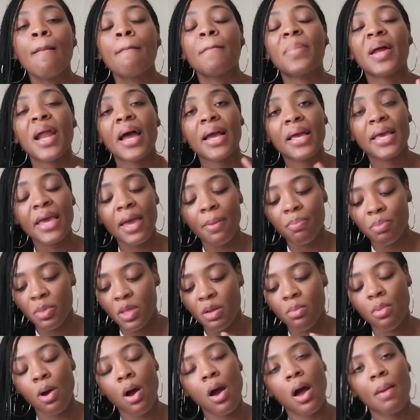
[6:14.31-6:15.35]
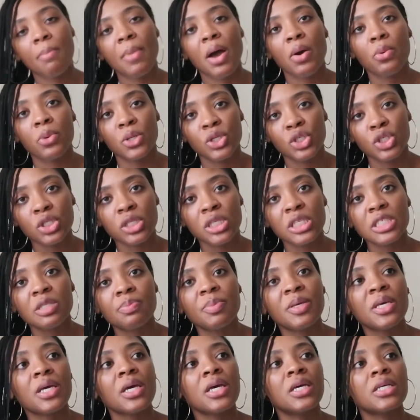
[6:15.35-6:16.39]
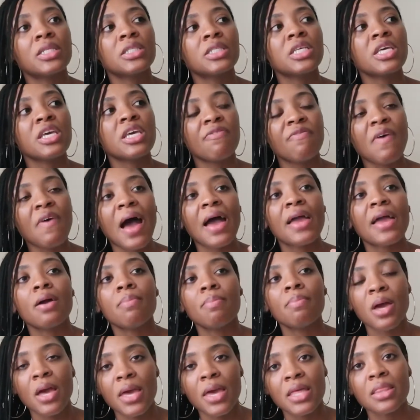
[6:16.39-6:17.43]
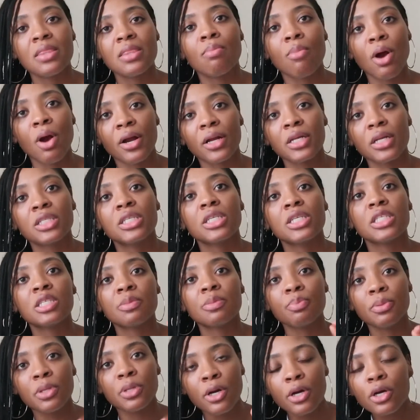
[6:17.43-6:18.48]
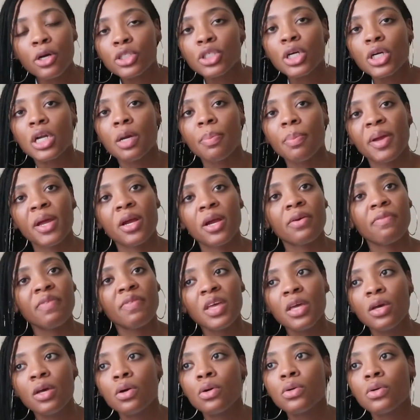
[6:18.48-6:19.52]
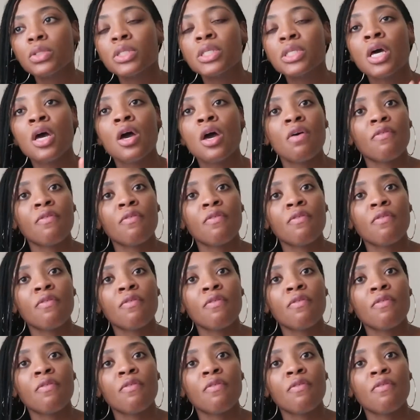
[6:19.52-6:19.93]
but i kept them on my wish list because if i am in the market to splurge on a pair of heels